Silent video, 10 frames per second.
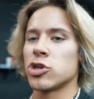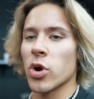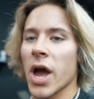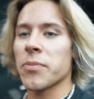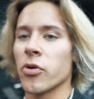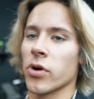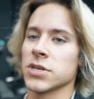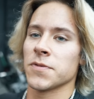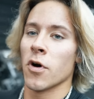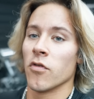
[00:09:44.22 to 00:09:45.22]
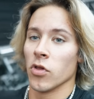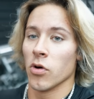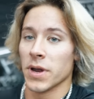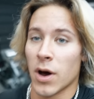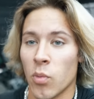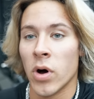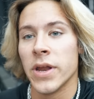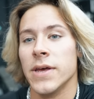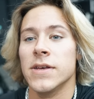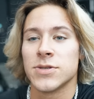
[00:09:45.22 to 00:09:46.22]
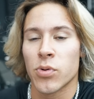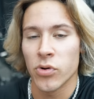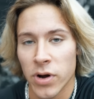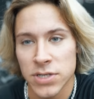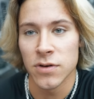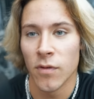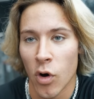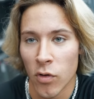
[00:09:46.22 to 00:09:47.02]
track progressive overload. Now, what is progressive